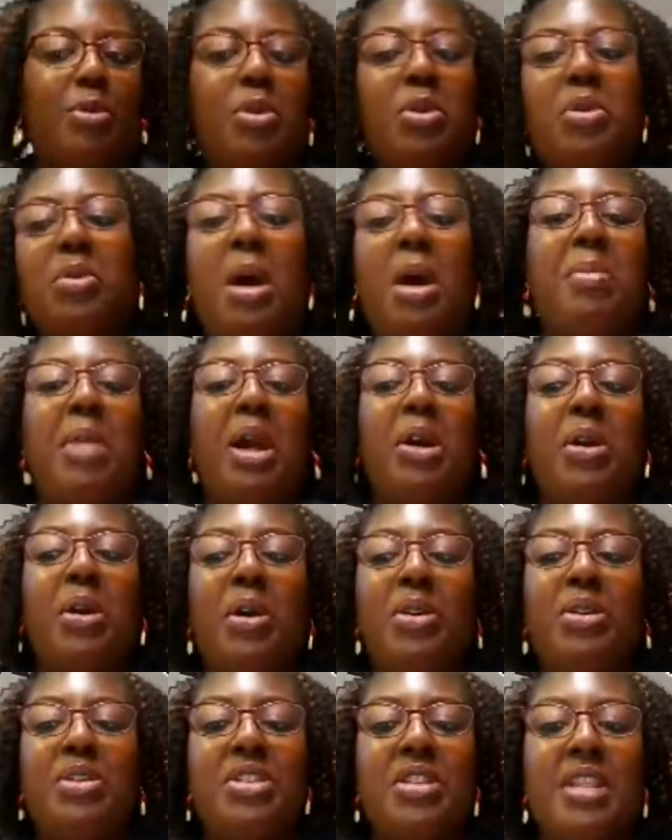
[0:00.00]
Well, I'm not
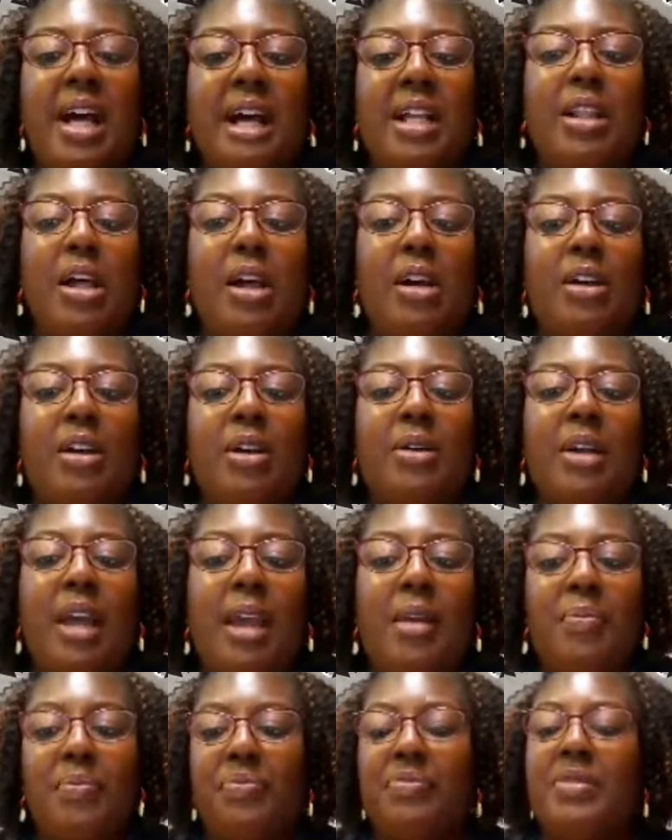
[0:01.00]
going to hold you that long,
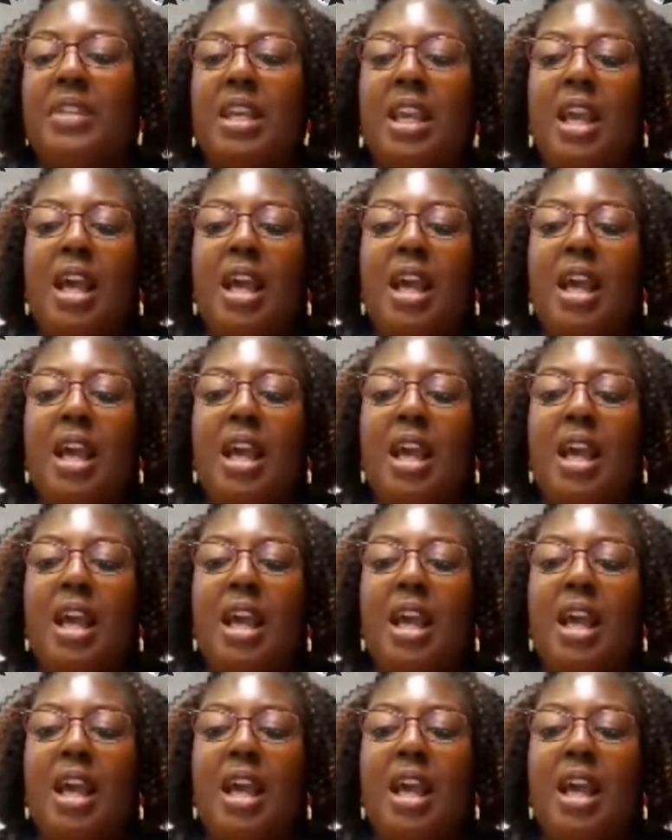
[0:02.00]
okay?